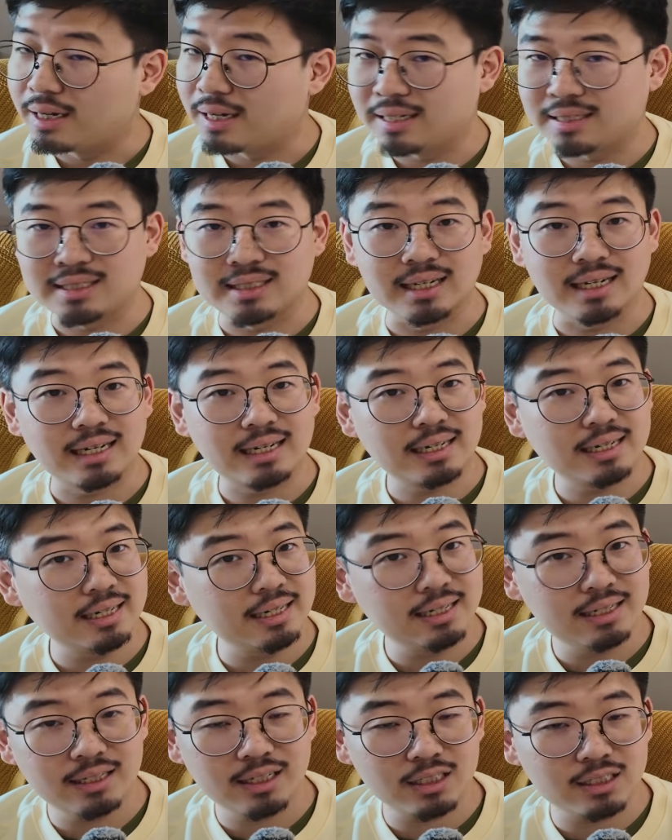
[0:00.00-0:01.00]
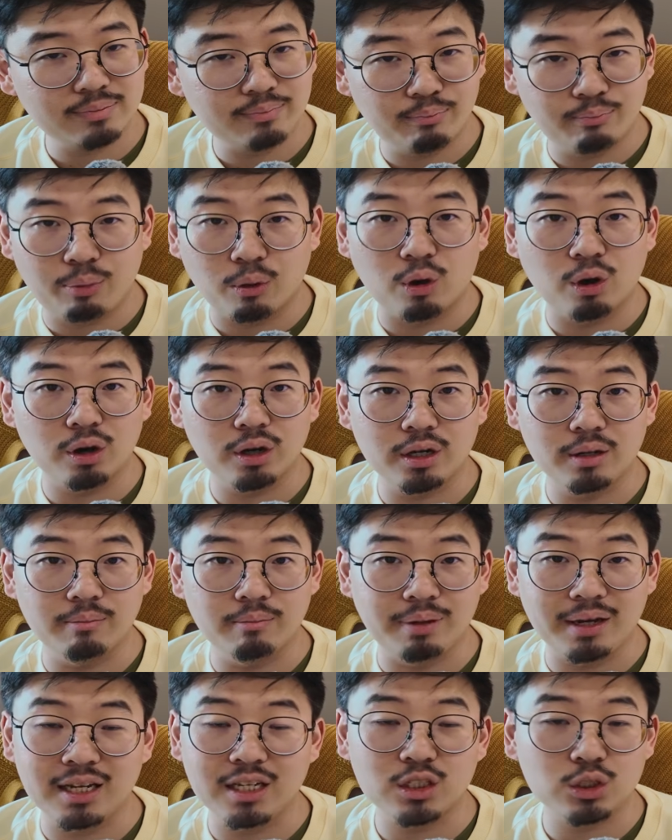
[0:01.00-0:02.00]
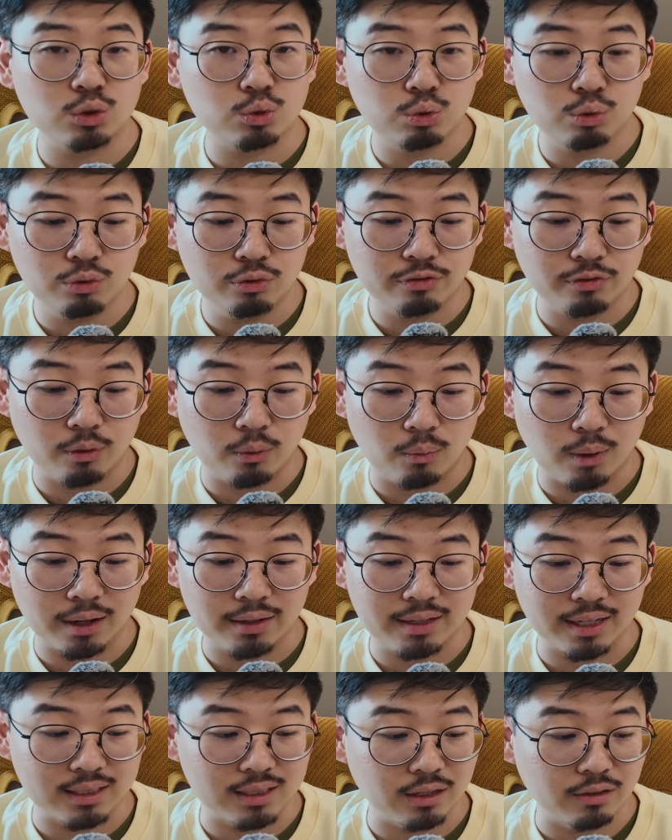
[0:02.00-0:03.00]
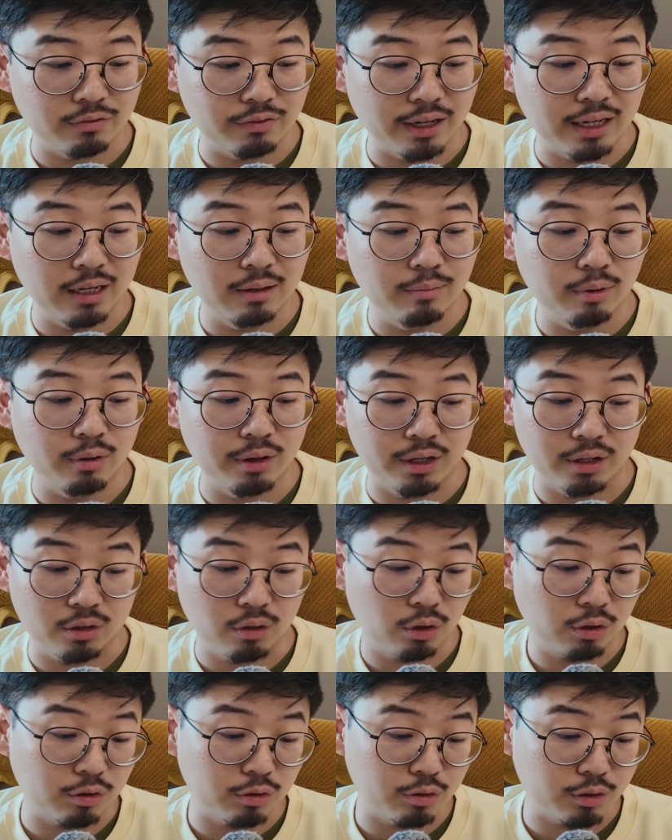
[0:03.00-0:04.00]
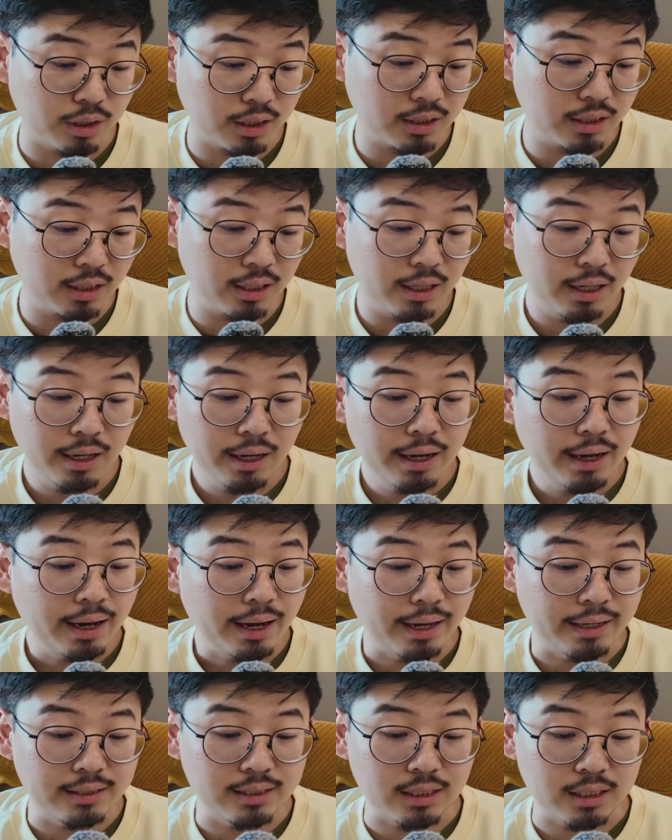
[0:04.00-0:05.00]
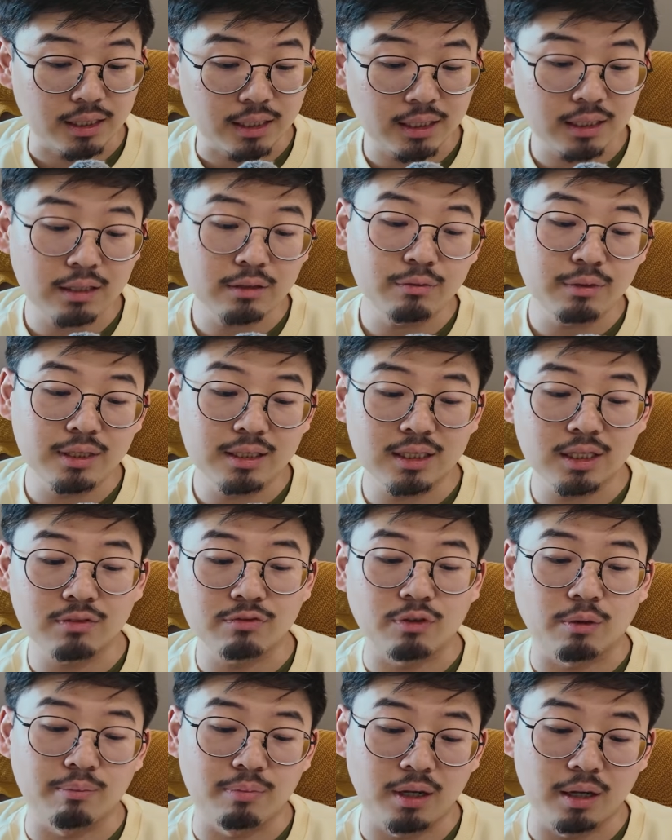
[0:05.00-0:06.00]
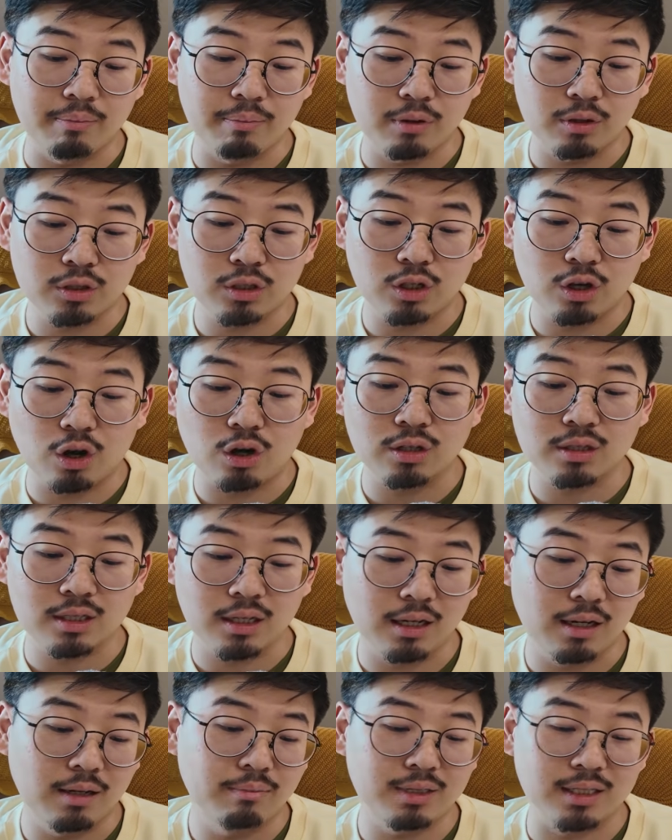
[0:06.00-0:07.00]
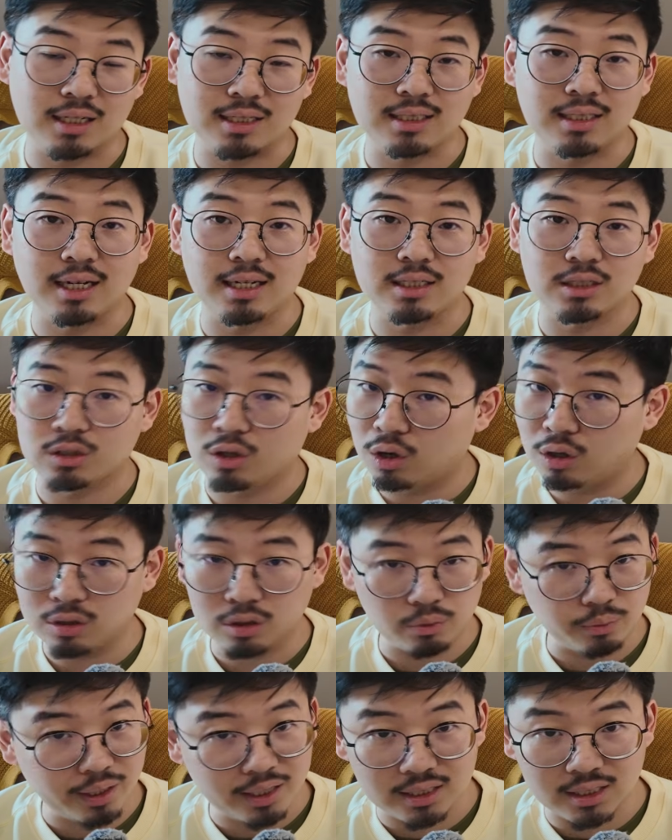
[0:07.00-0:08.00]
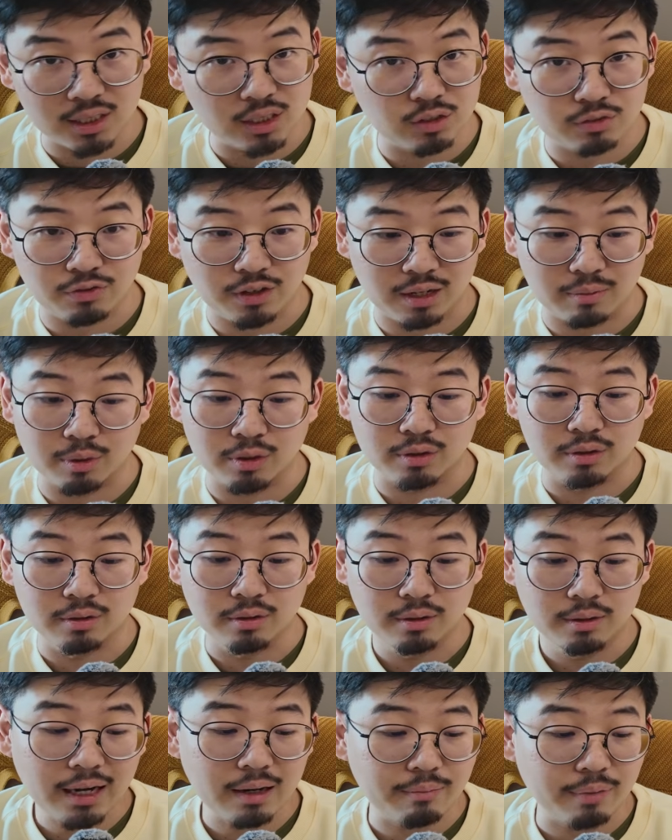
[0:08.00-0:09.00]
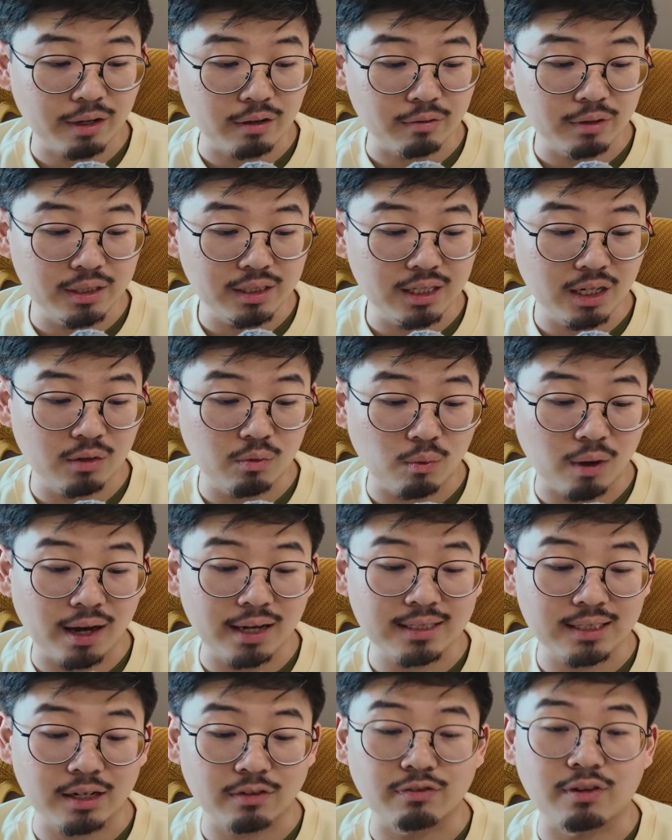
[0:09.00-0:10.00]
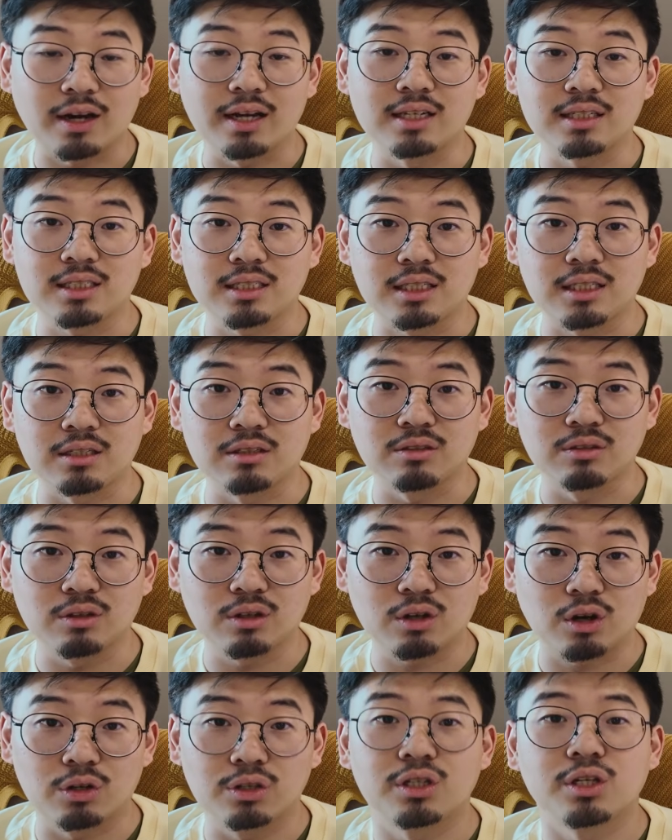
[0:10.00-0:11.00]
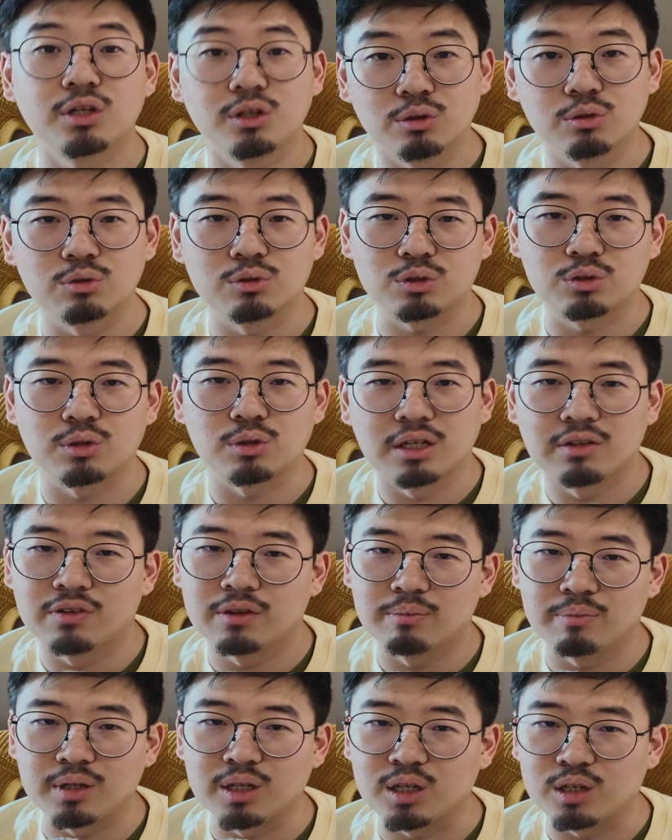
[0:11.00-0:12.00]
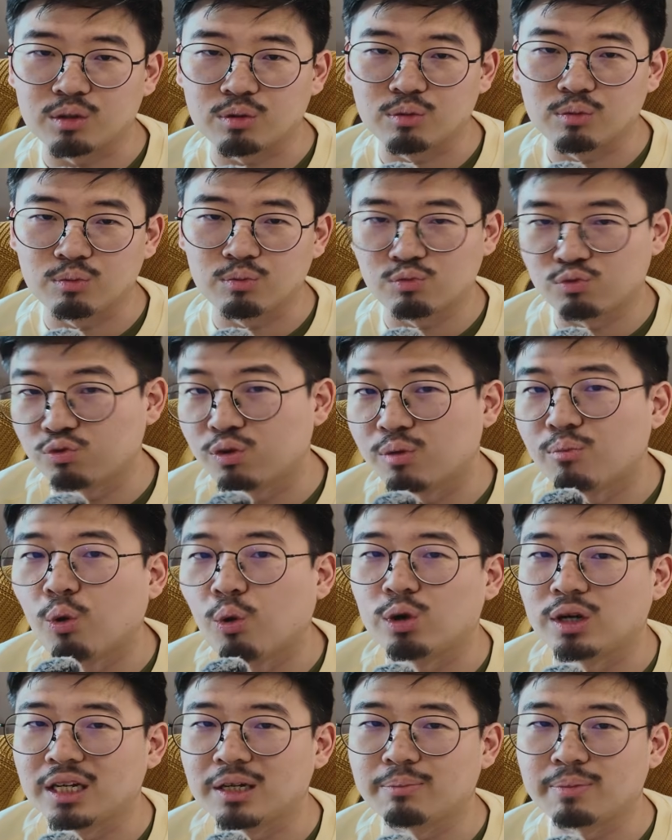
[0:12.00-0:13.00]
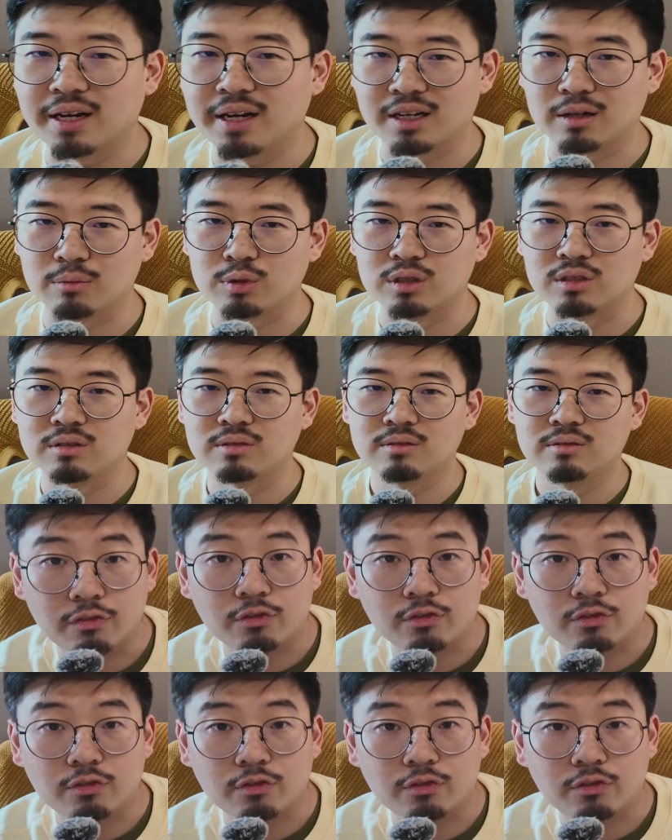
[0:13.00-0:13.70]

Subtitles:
It's the cleanest board-based 2-for-1 that's available in Core Constructed, and it's a key reason for Blurple's long-term success all the way since Fable, and a big reason why Sapphire Steel continues to even be remotely playable.